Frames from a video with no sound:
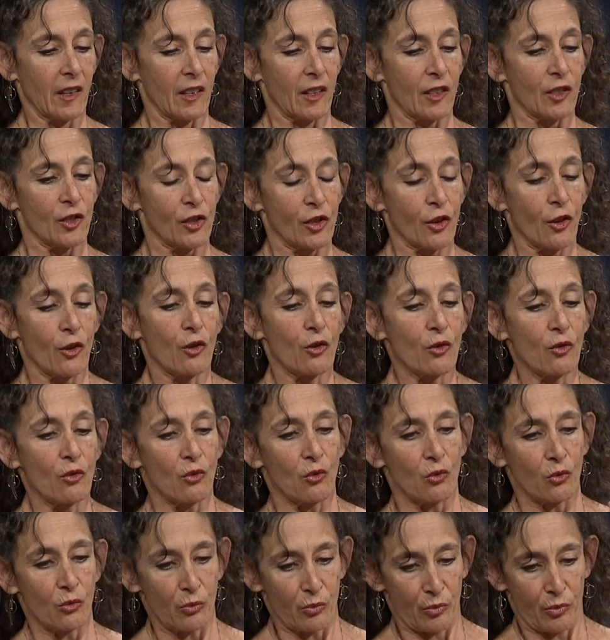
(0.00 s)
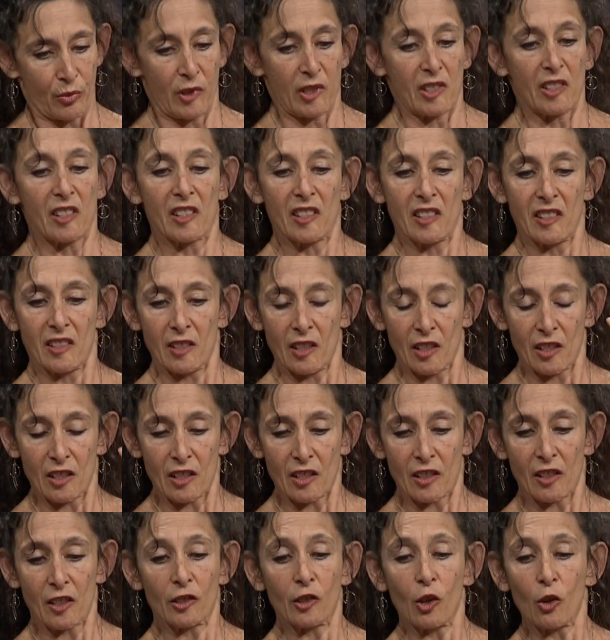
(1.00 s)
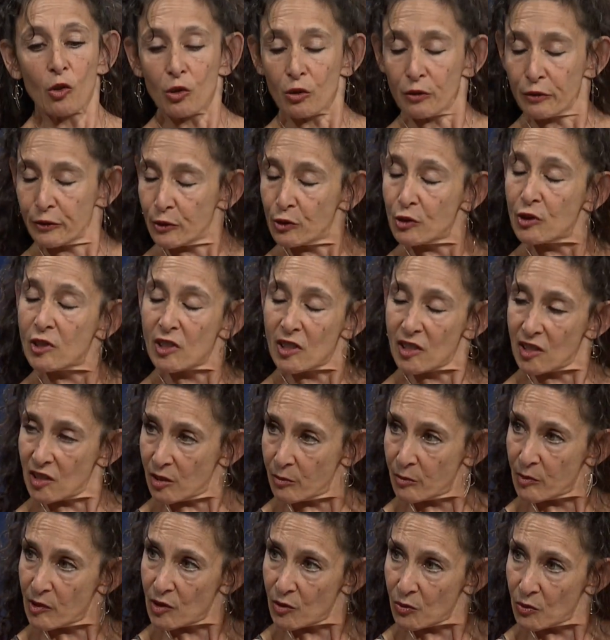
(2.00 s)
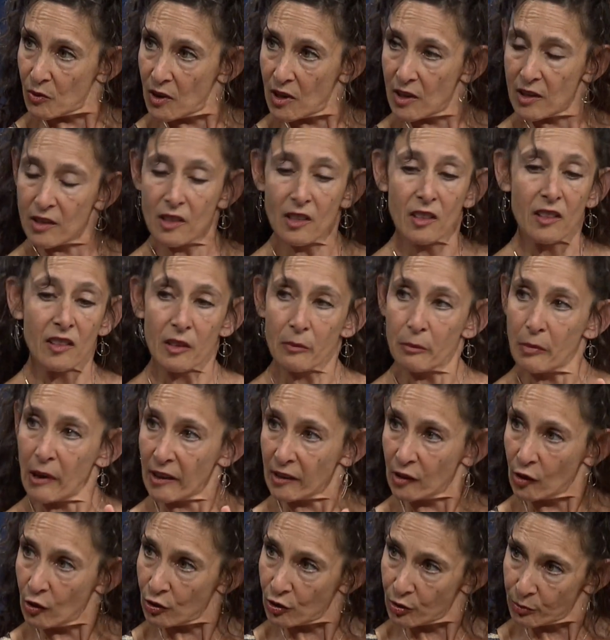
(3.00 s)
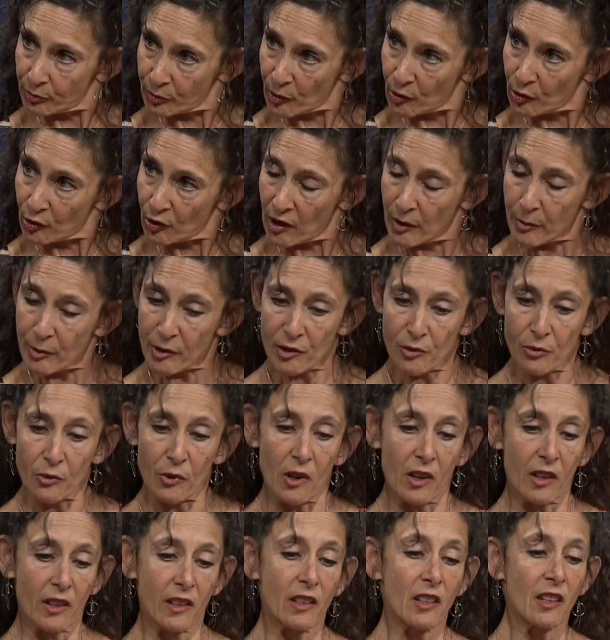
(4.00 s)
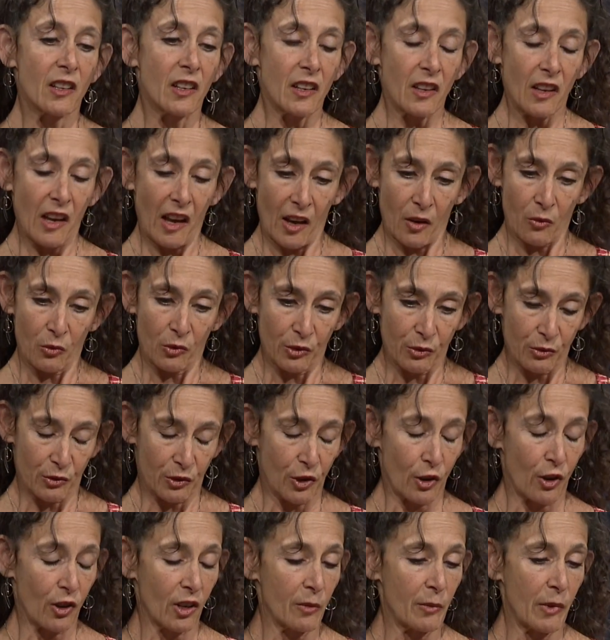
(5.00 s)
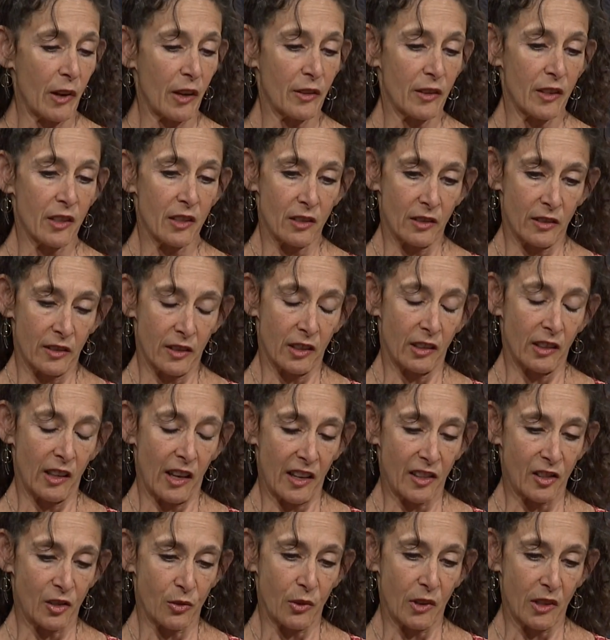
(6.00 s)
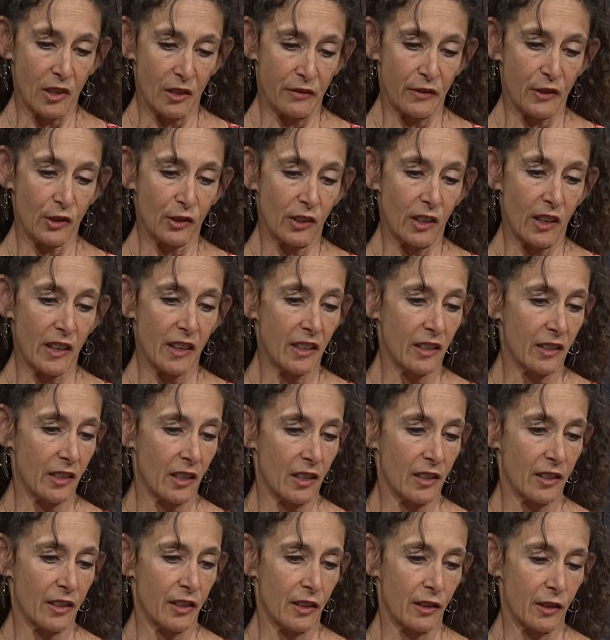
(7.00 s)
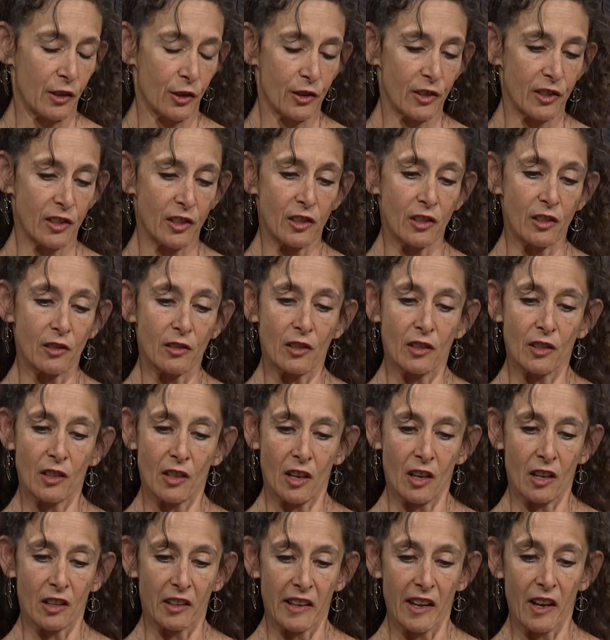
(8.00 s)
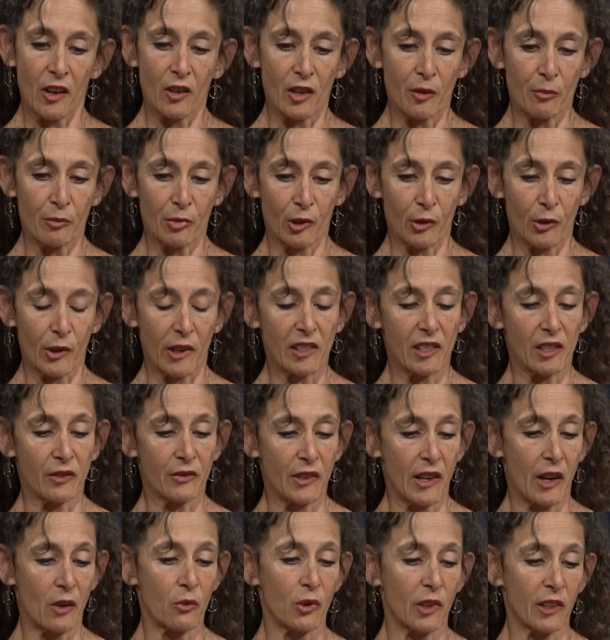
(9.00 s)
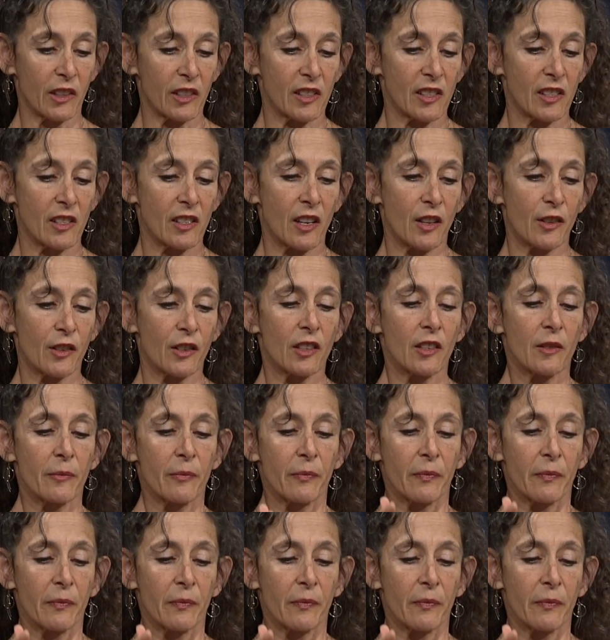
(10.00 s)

So the local food system is one, the Buy Local program is one, and we'll talk about the last one if you'd like. Thurston County Progressive Network is another.